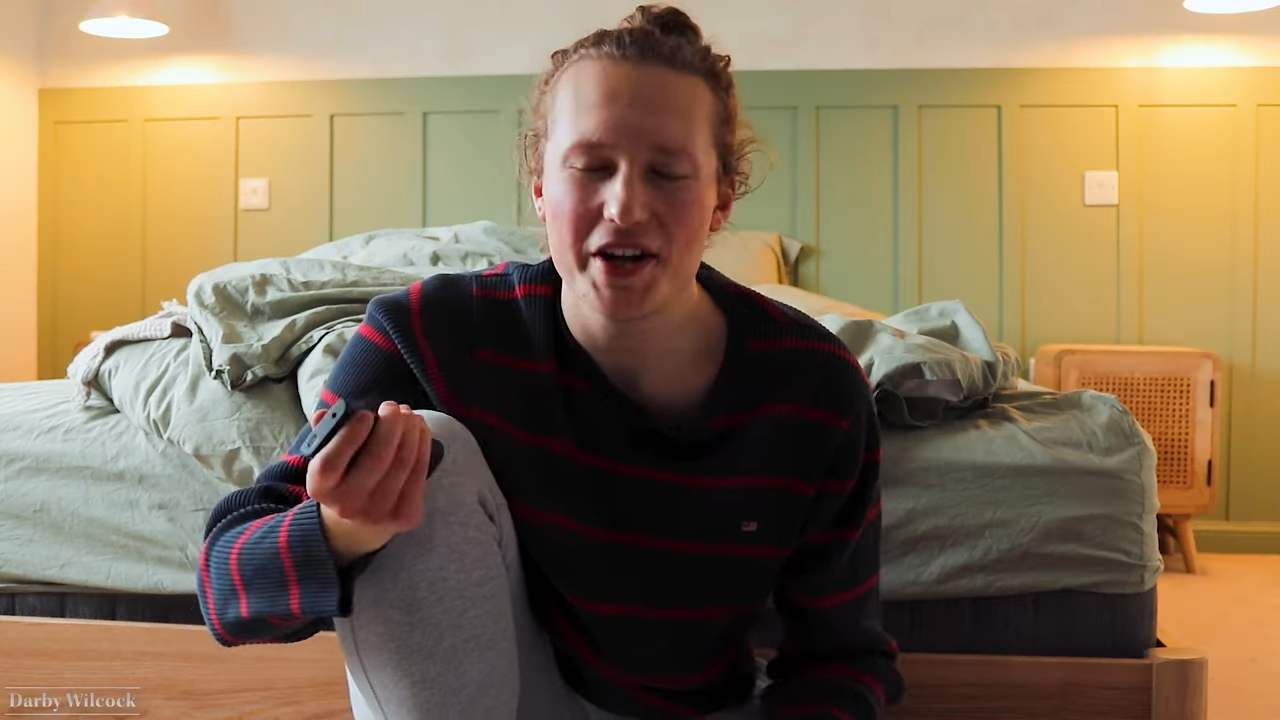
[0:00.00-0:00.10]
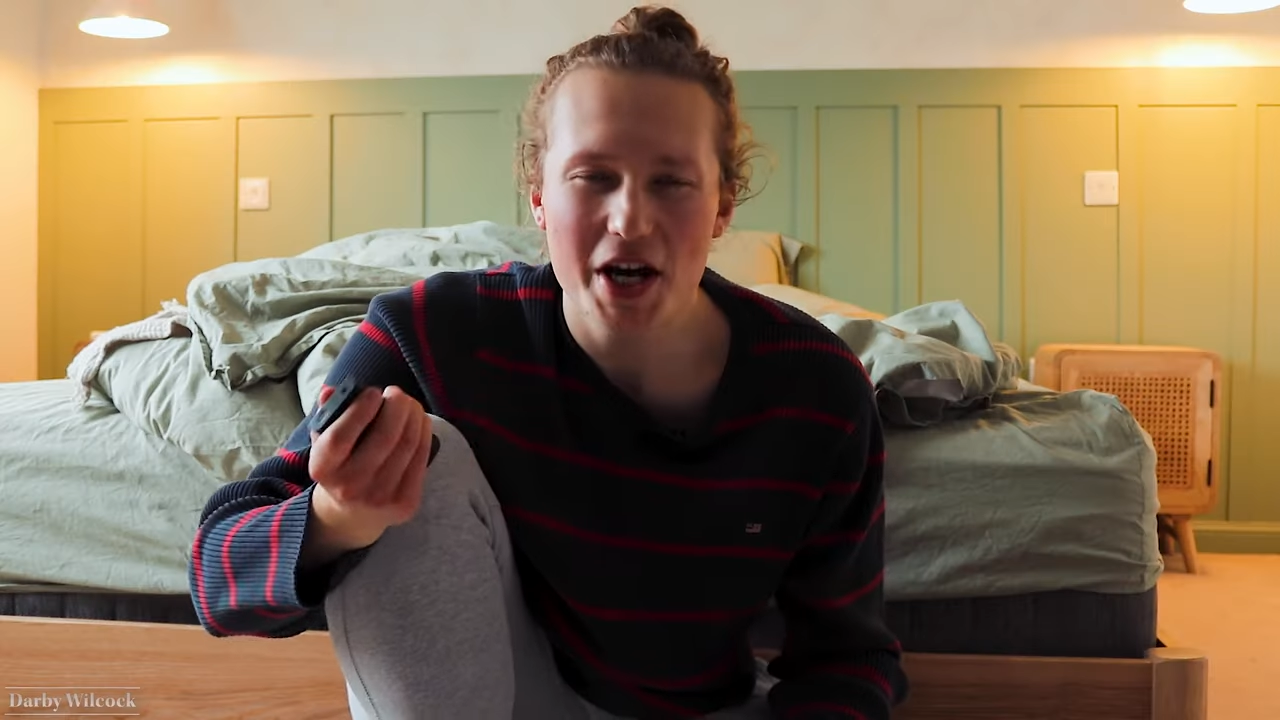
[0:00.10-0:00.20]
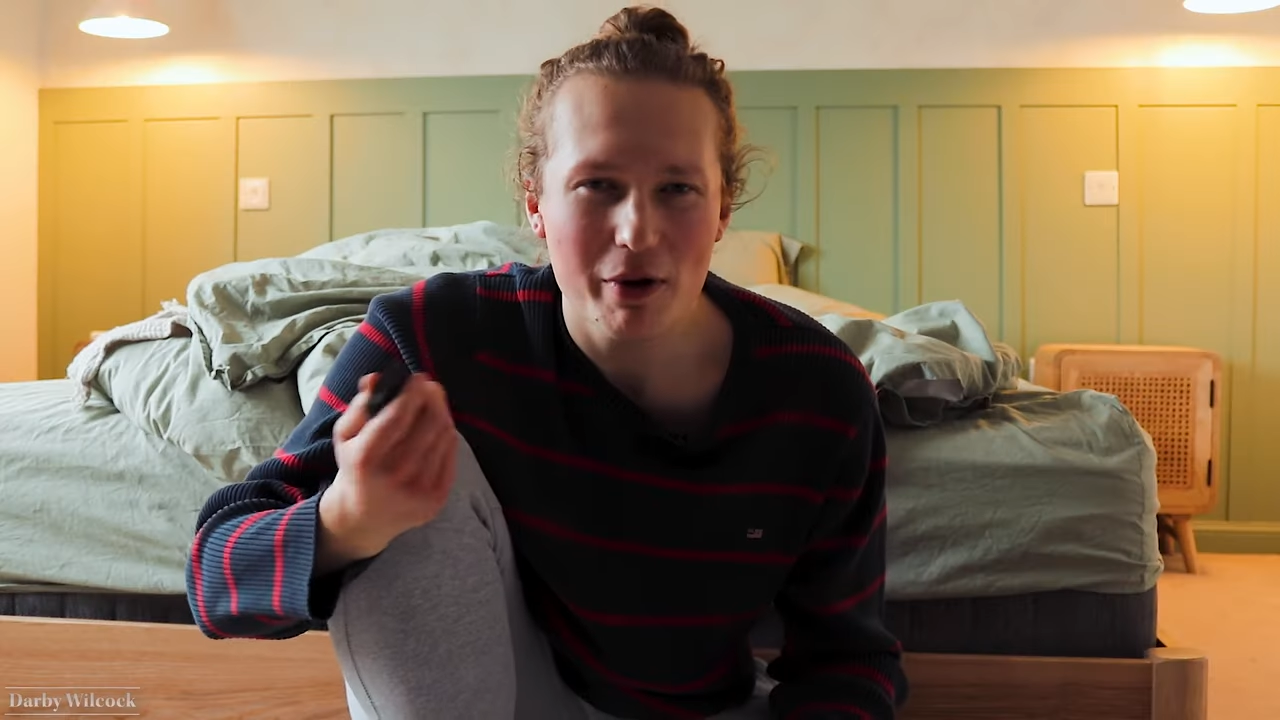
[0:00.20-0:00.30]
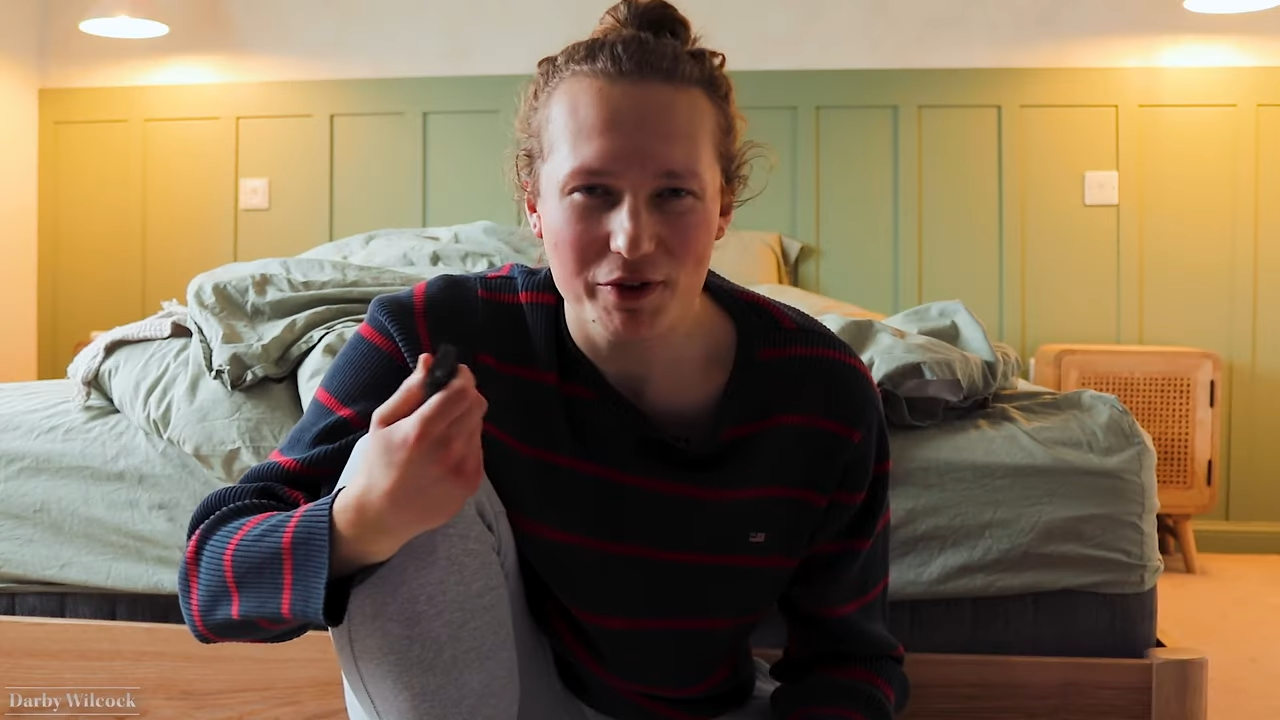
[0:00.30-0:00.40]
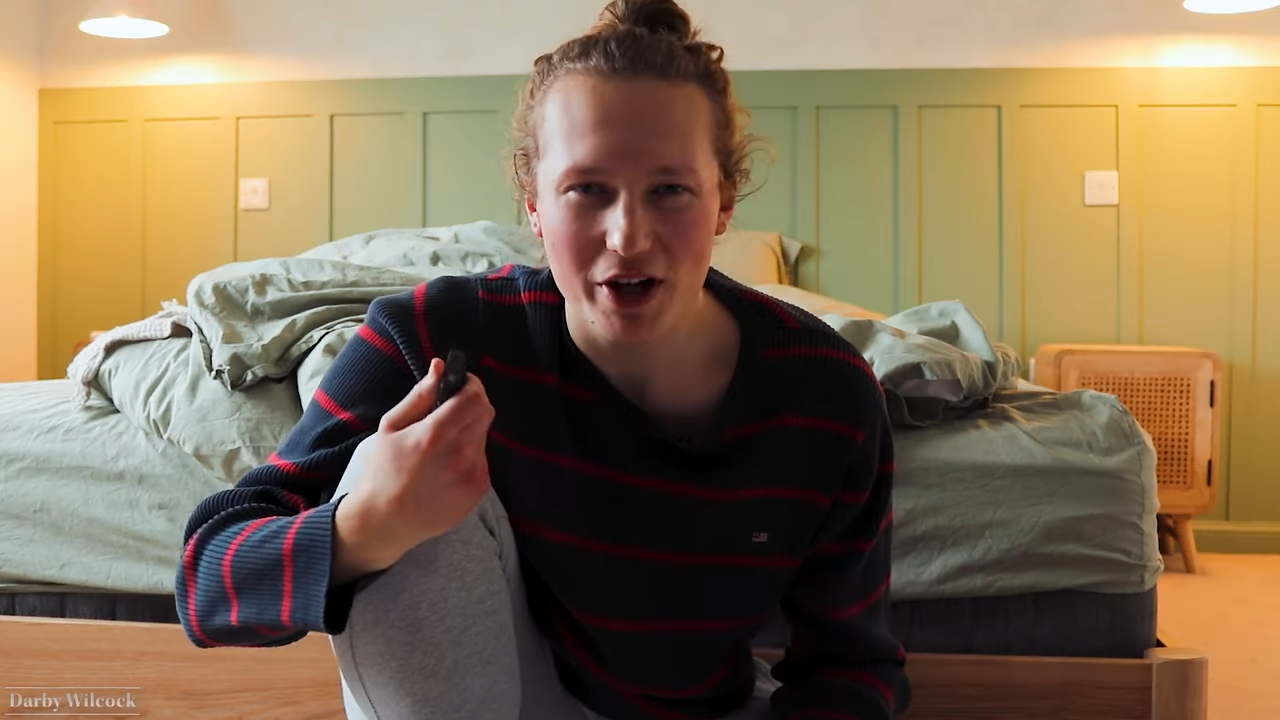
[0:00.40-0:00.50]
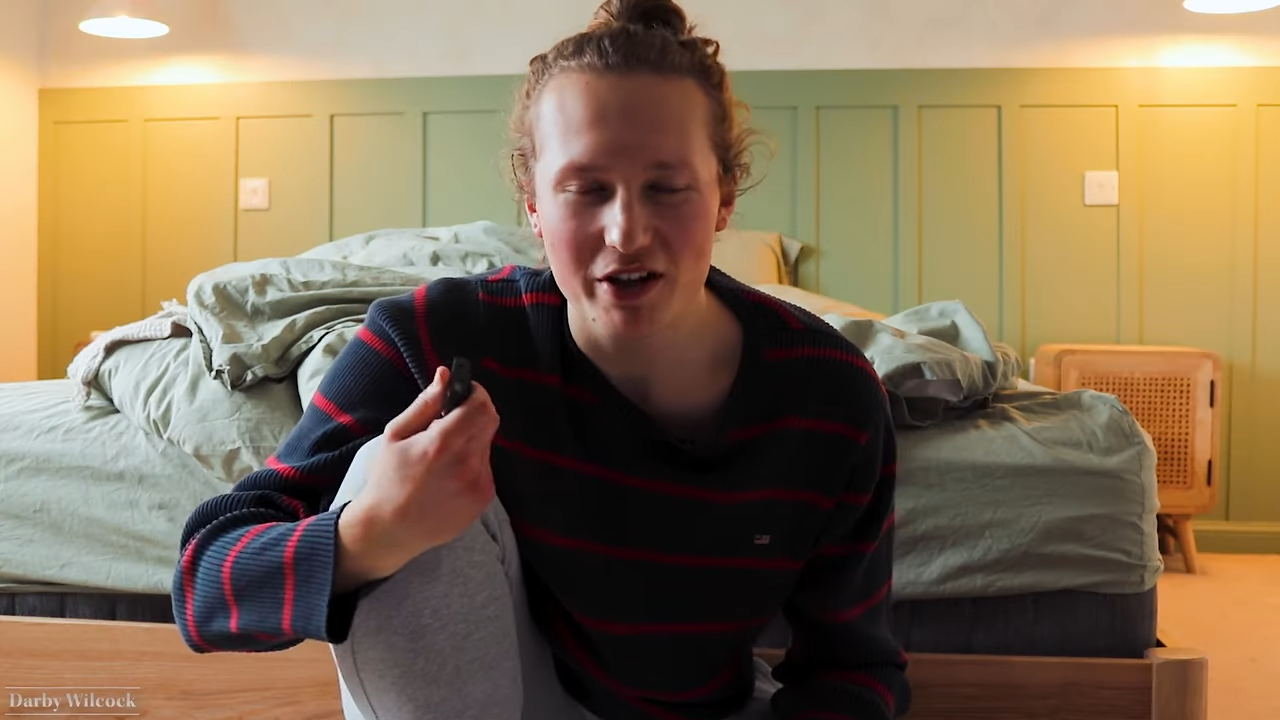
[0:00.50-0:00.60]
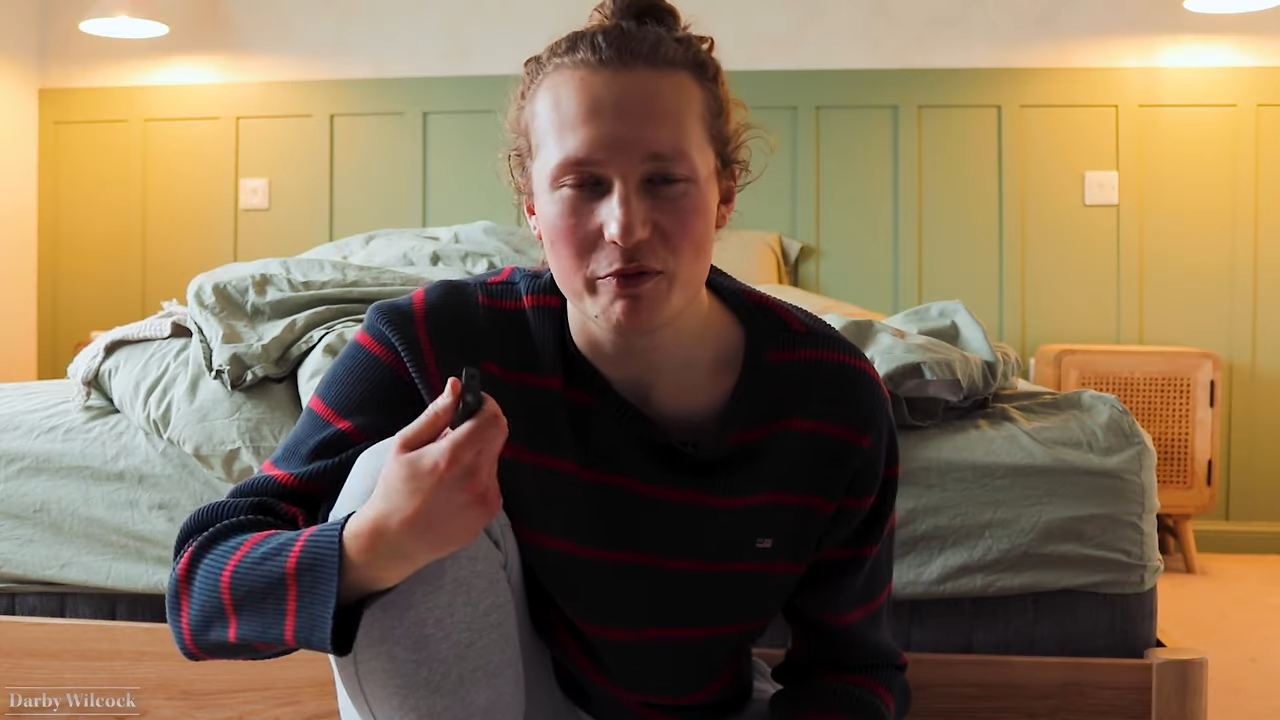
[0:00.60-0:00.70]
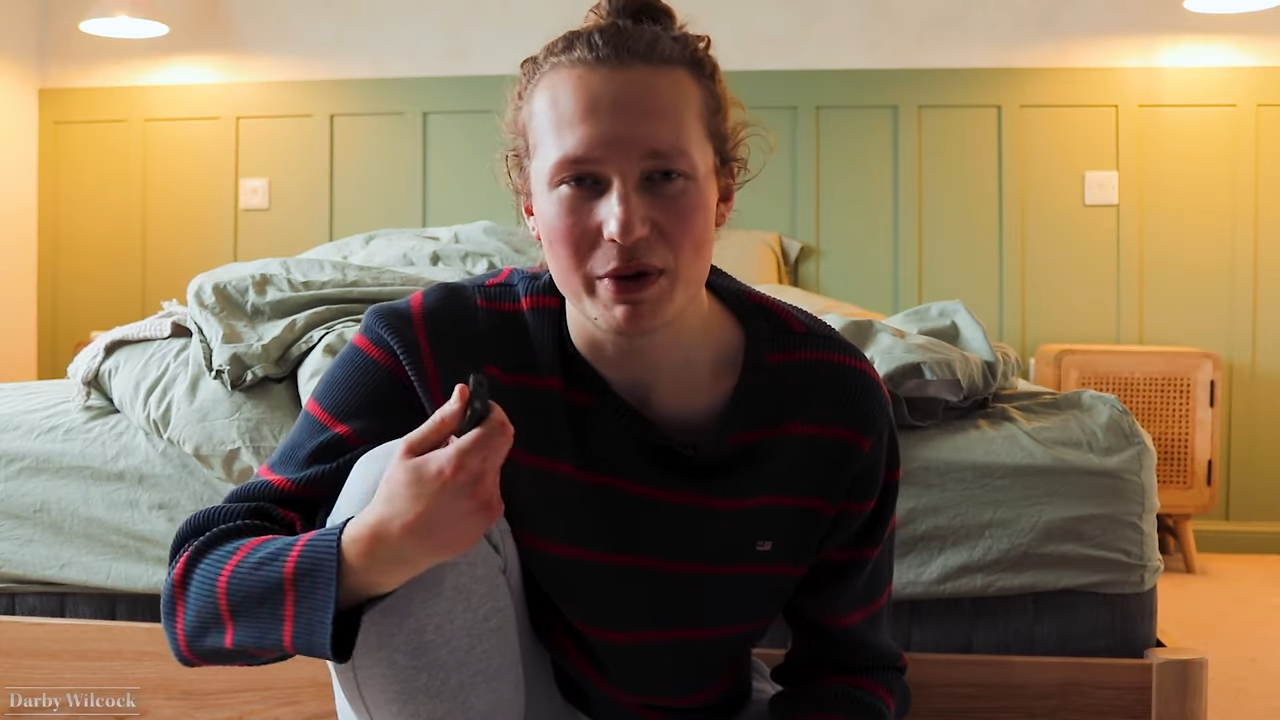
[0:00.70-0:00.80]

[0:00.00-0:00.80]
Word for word: I know I've kind of